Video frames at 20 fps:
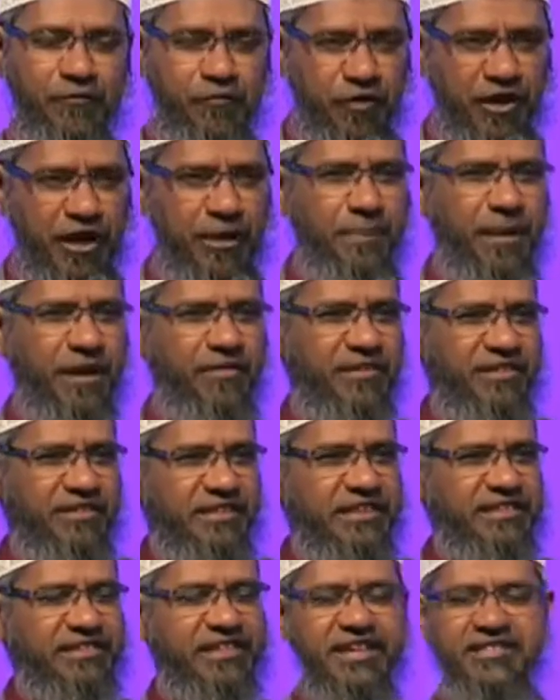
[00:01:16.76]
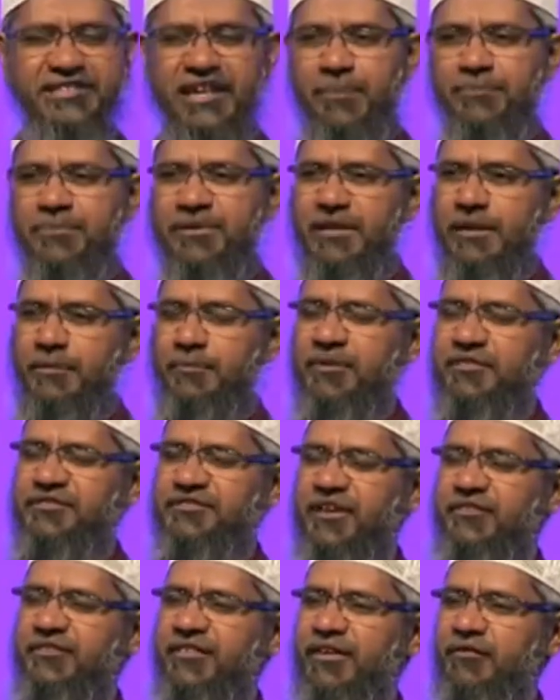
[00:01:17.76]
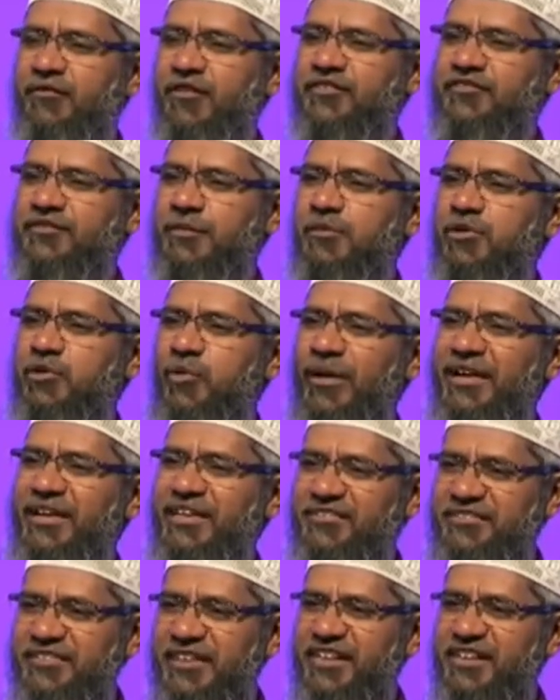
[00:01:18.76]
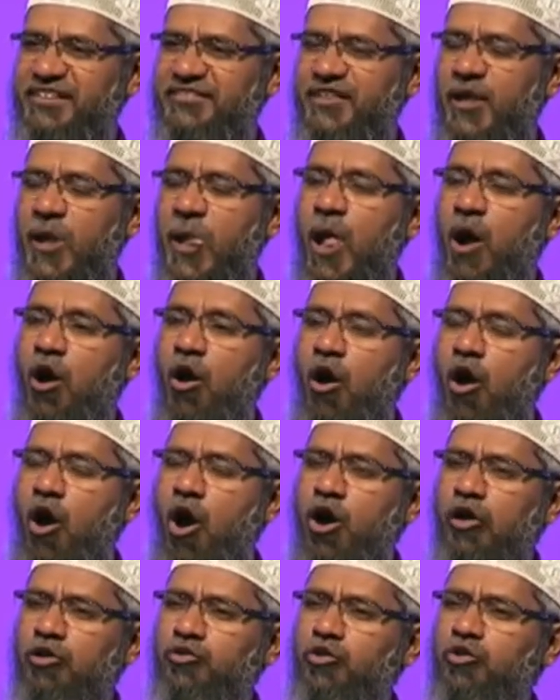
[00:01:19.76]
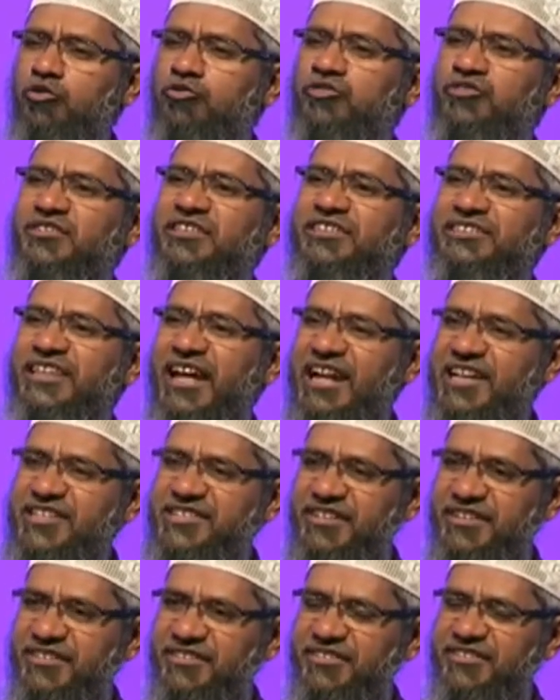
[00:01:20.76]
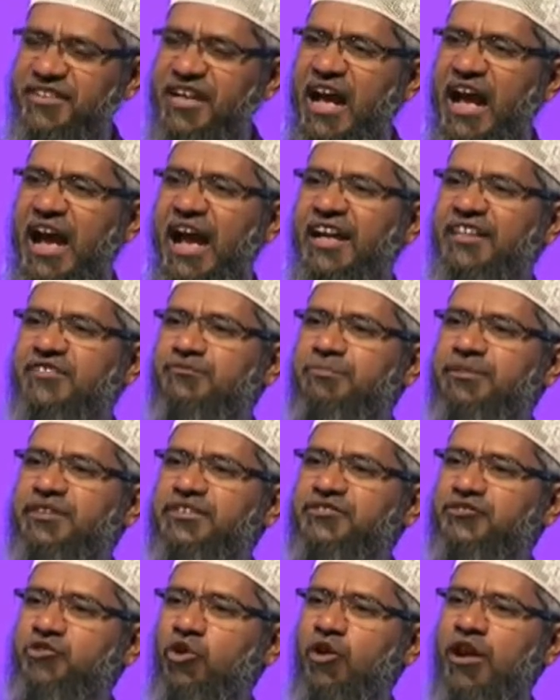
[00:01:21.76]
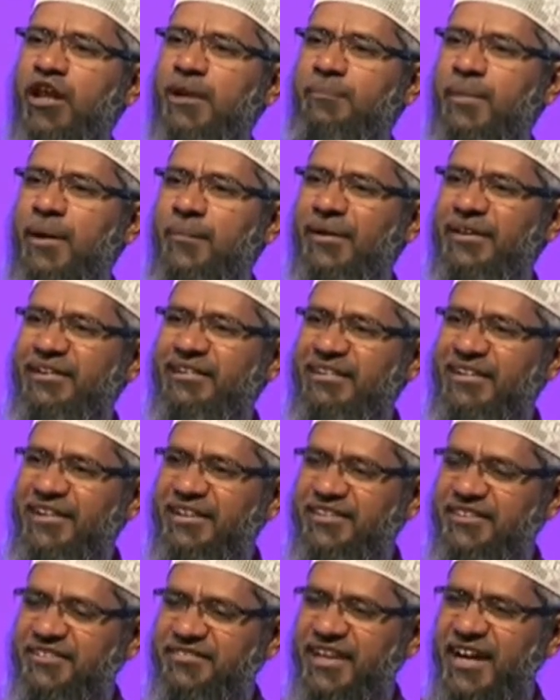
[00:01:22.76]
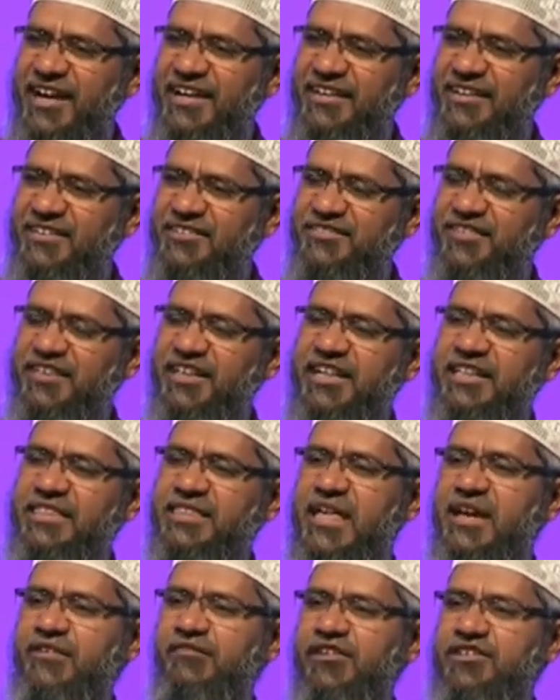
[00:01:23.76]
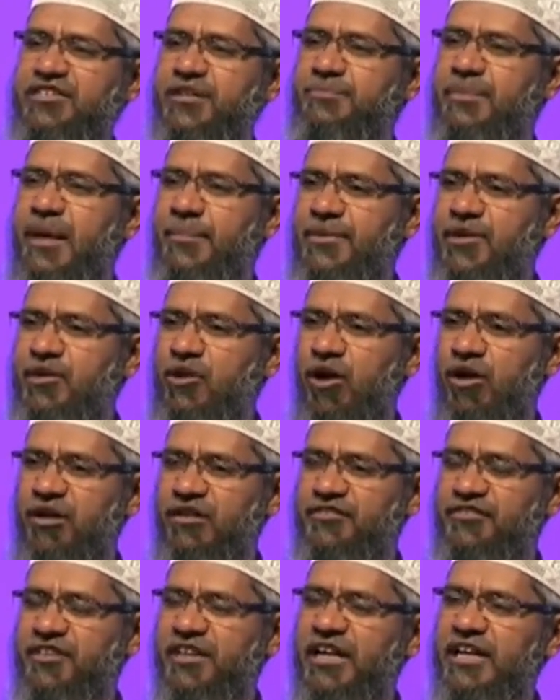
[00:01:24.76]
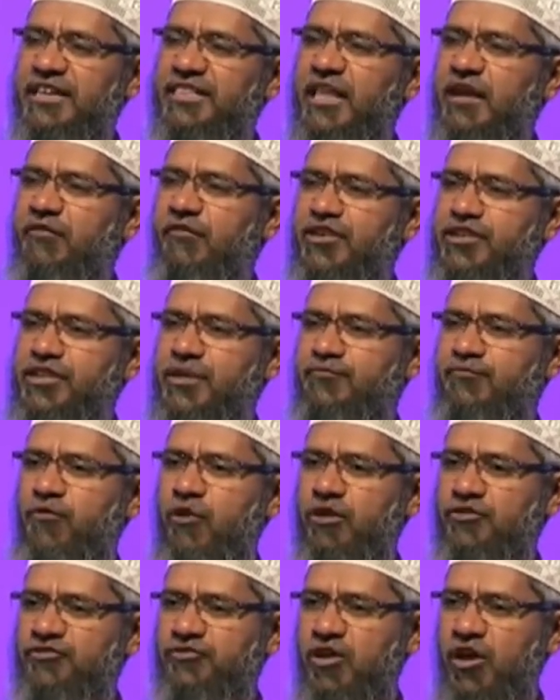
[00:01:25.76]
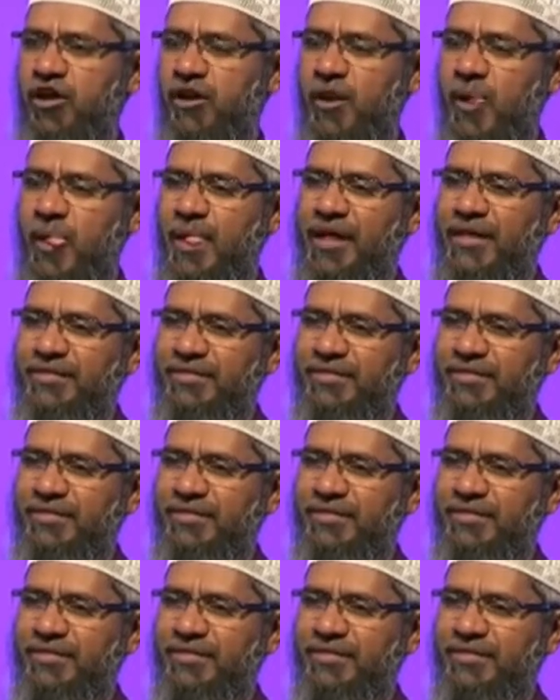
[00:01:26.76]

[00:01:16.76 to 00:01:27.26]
If you read Bhagavad Gita, chapter number 7, verse number 20 says, All those whose intelligence has been stolen by material desires, they worship demigods, they worship false god.